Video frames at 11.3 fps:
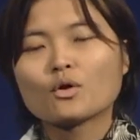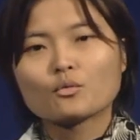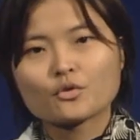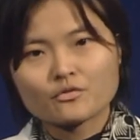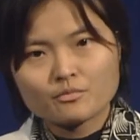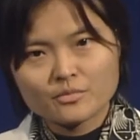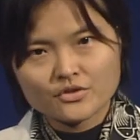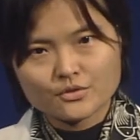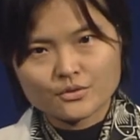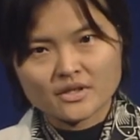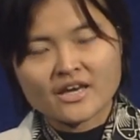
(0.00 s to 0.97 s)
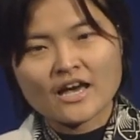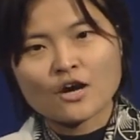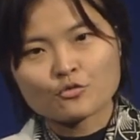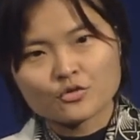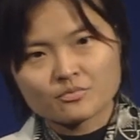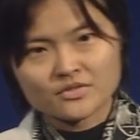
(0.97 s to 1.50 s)
what we've been doing,
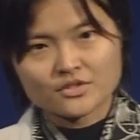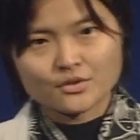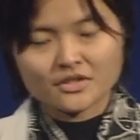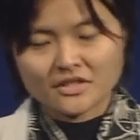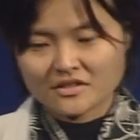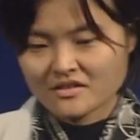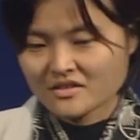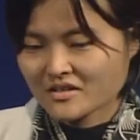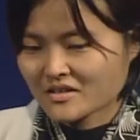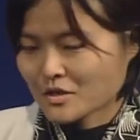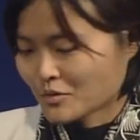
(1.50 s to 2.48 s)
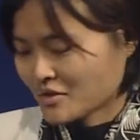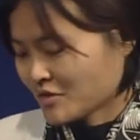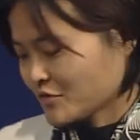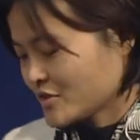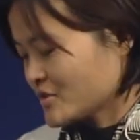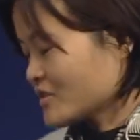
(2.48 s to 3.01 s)
how we've been doing it, I would
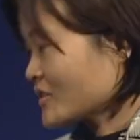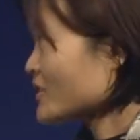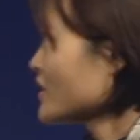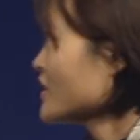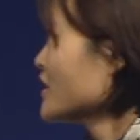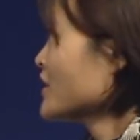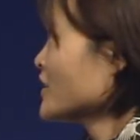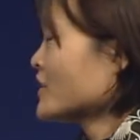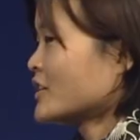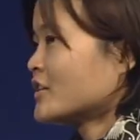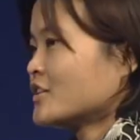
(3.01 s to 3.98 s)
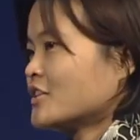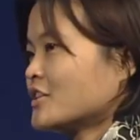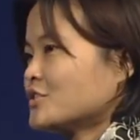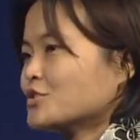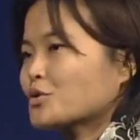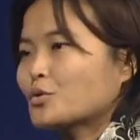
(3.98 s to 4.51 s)
love to
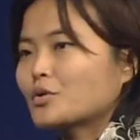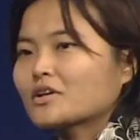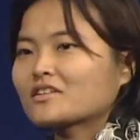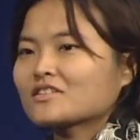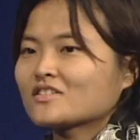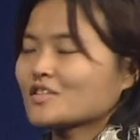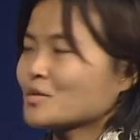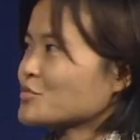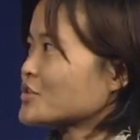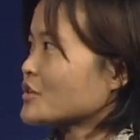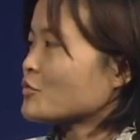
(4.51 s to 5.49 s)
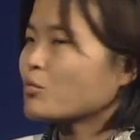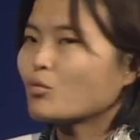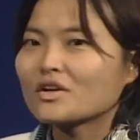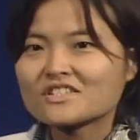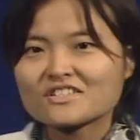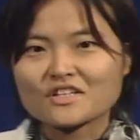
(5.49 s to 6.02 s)
do a quick summary of
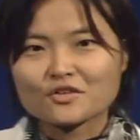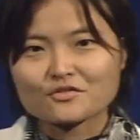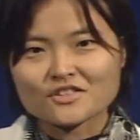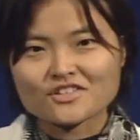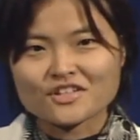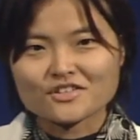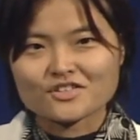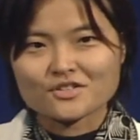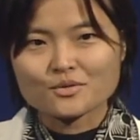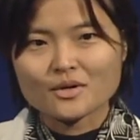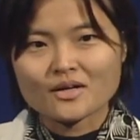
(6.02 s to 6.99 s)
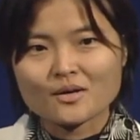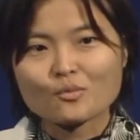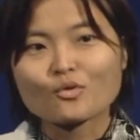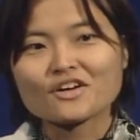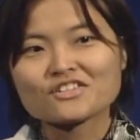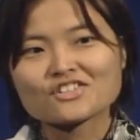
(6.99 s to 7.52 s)
what is Southeast Asia
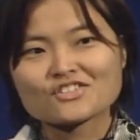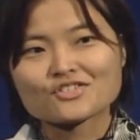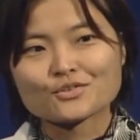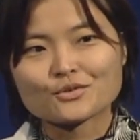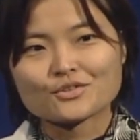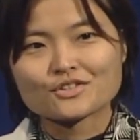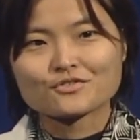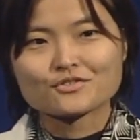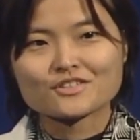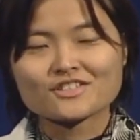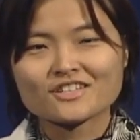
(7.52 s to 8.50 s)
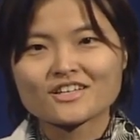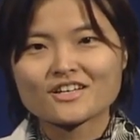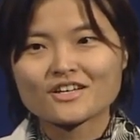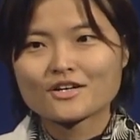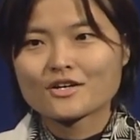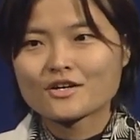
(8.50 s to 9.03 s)
and why is it so different.
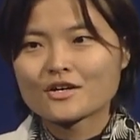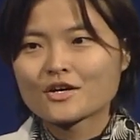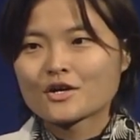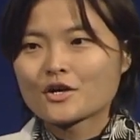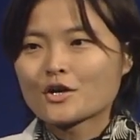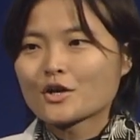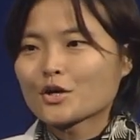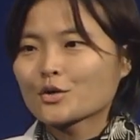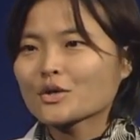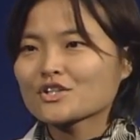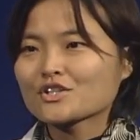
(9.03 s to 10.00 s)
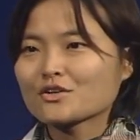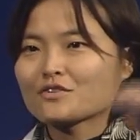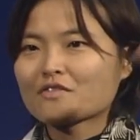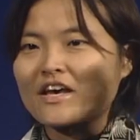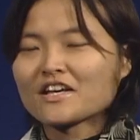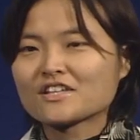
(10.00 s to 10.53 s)
Quick show
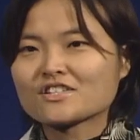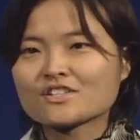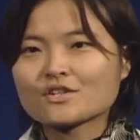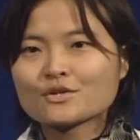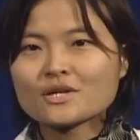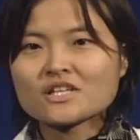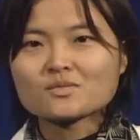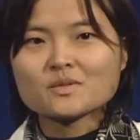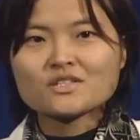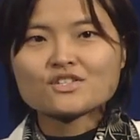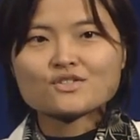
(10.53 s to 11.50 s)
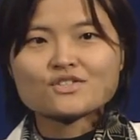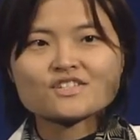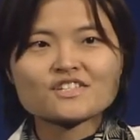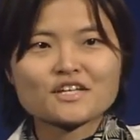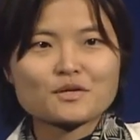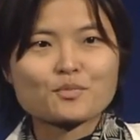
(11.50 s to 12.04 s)
of hands, who has been to
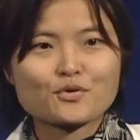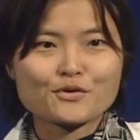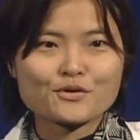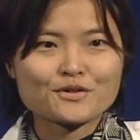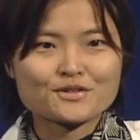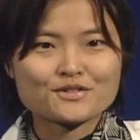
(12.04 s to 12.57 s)
Singapore?